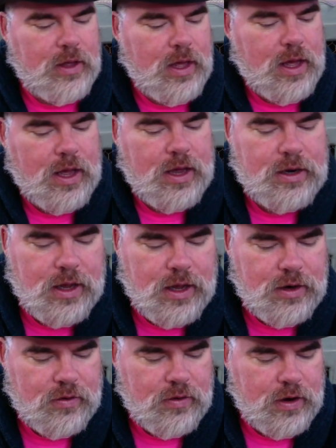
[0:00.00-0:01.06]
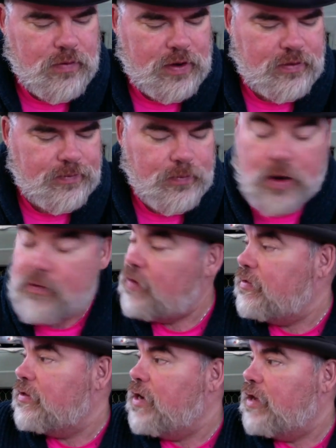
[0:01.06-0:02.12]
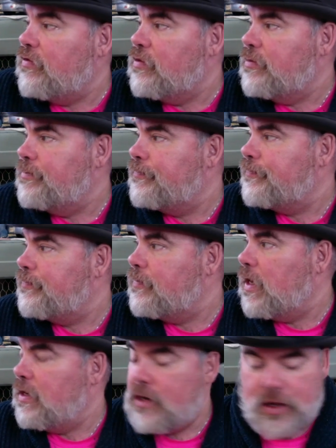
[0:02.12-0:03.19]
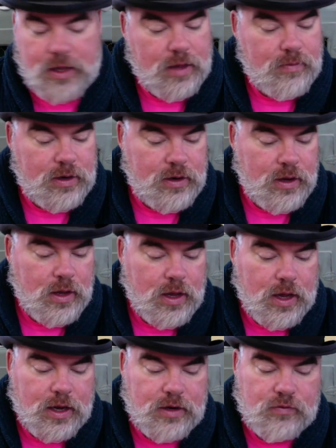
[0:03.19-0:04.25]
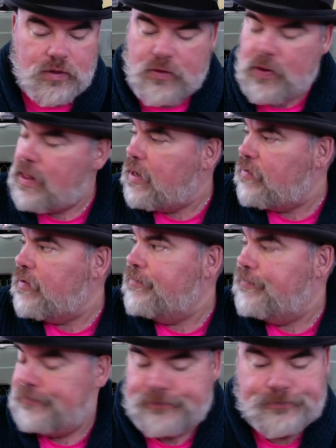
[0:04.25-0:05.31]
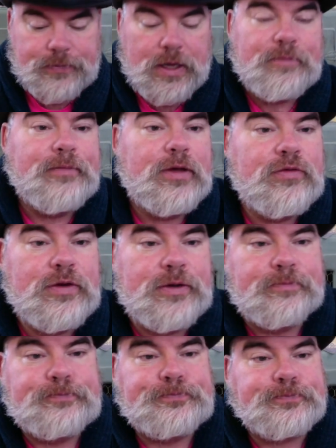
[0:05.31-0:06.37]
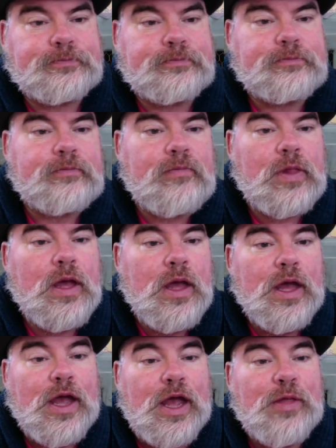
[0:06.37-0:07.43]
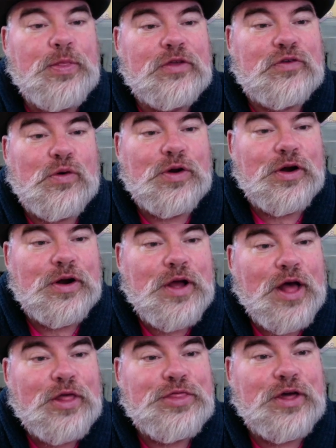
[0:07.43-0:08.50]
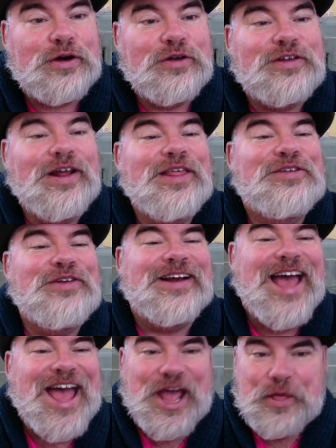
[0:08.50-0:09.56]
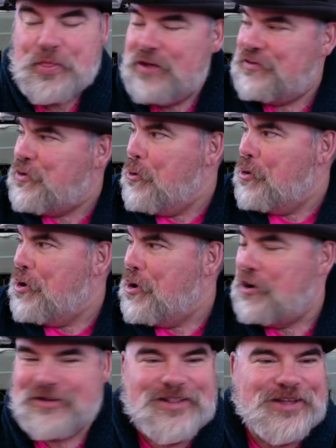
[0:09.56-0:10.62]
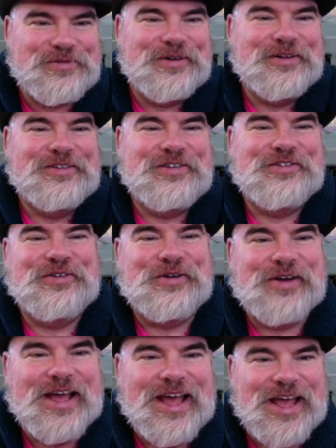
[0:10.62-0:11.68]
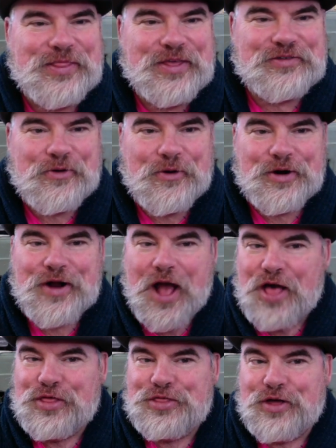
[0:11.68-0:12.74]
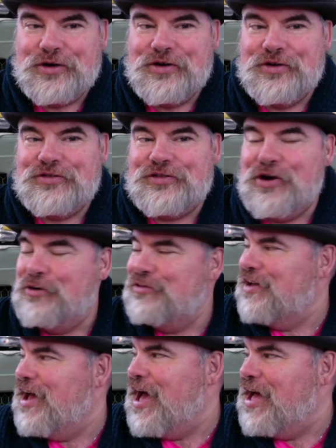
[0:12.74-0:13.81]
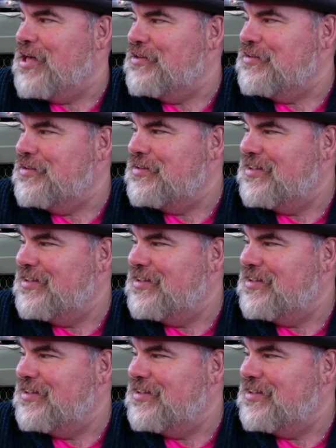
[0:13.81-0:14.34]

and I don't know how to wrestle. I wrestled in high school. Yeah. I did. I came in. I did really well, actually. Yeah. Yeah, that was good. In this corner, thunder. Yeah, that's right. In this corner, that's what Ginger wrote. In this corner, thunder snow Tazz.